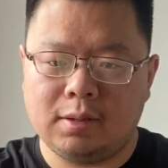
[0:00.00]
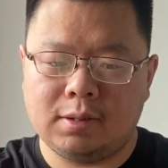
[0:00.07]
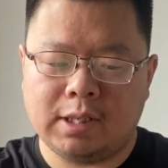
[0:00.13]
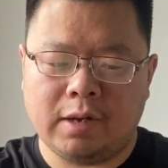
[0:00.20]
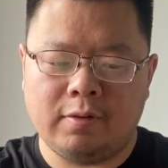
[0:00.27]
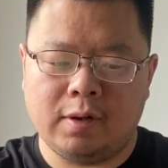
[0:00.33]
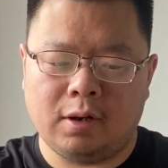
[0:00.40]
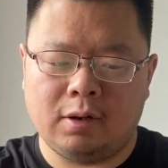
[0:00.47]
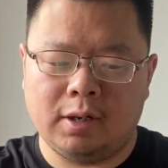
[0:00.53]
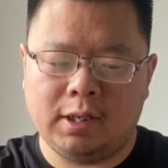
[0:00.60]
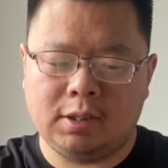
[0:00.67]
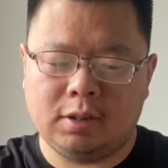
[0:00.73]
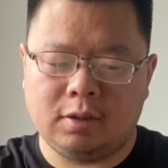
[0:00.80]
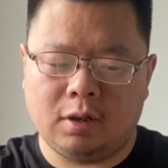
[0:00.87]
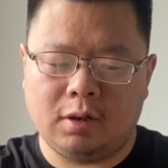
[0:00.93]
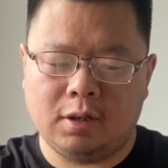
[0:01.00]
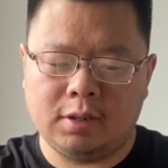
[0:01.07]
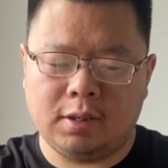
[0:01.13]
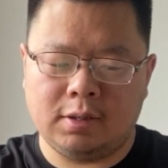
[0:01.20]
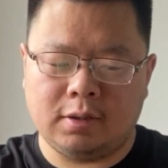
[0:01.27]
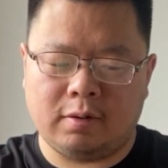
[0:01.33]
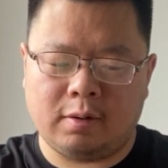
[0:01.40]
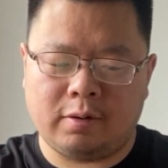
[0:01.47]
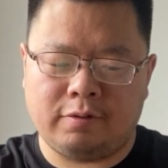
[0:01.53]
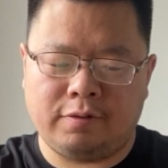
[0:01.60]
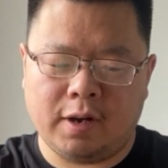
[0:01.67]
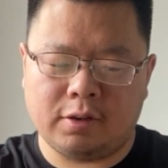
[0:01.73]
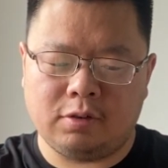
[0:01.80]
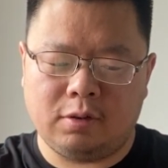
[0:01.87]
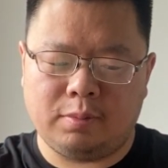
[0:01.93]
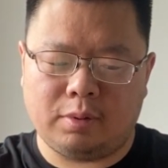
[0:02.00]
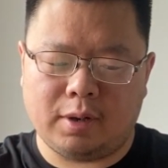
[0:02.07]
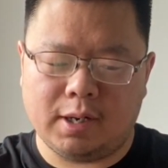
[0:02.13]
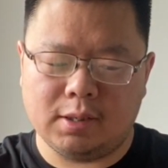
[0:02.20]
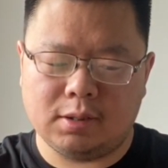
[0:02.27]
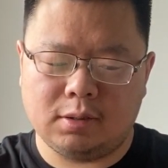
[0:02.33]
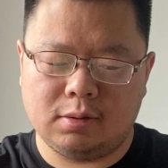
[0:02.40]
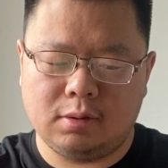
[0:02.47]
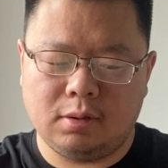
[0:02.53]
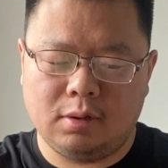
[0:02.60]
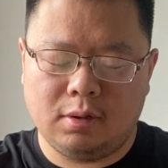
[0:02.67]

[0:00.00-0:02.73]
$7 or $8 is our factory price.